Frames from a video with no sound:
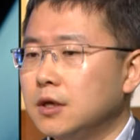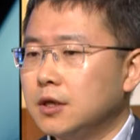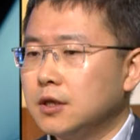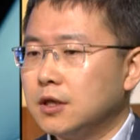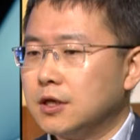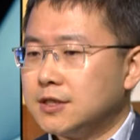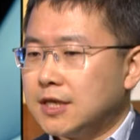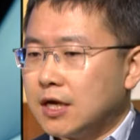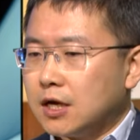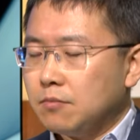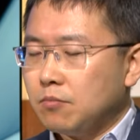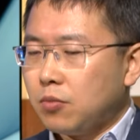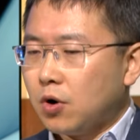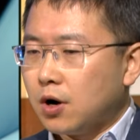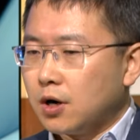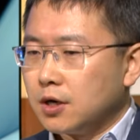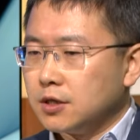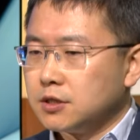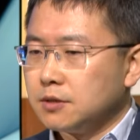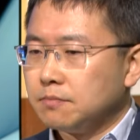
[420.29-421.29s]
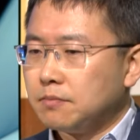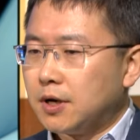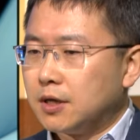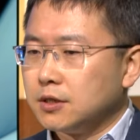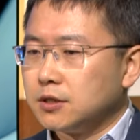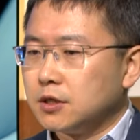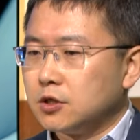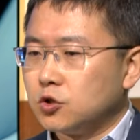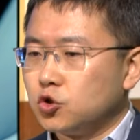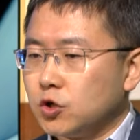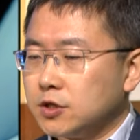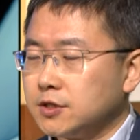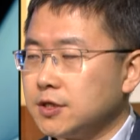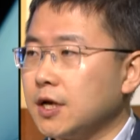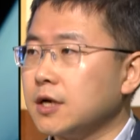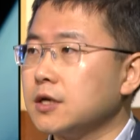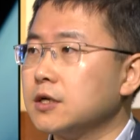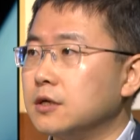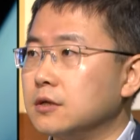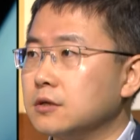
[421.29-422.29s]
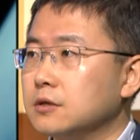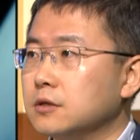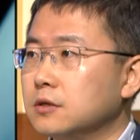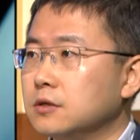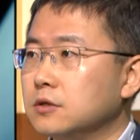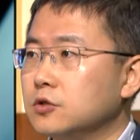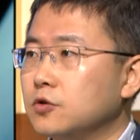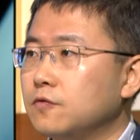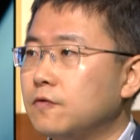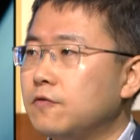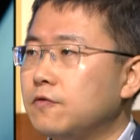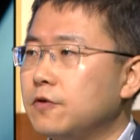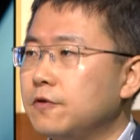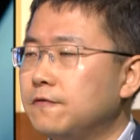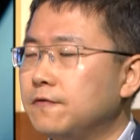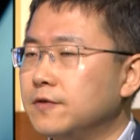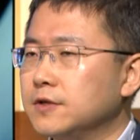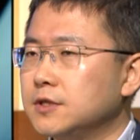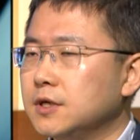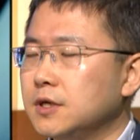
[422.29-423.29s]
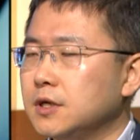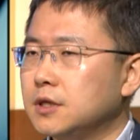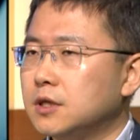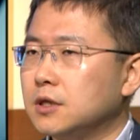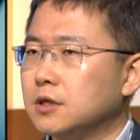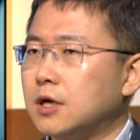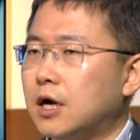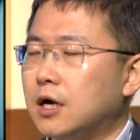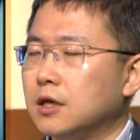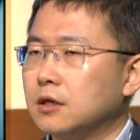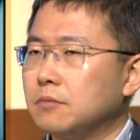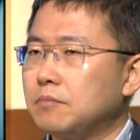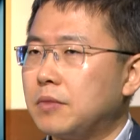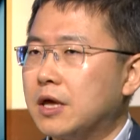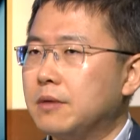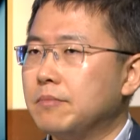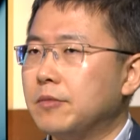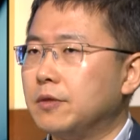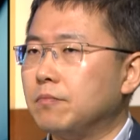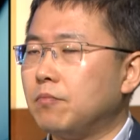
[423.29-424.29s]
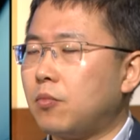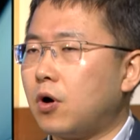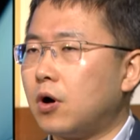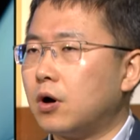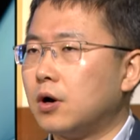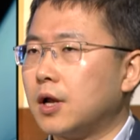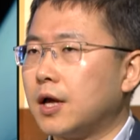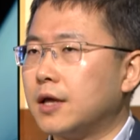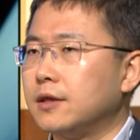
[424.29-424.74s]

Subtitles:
The second part is about the transactions. So when we facilitate on the payment part and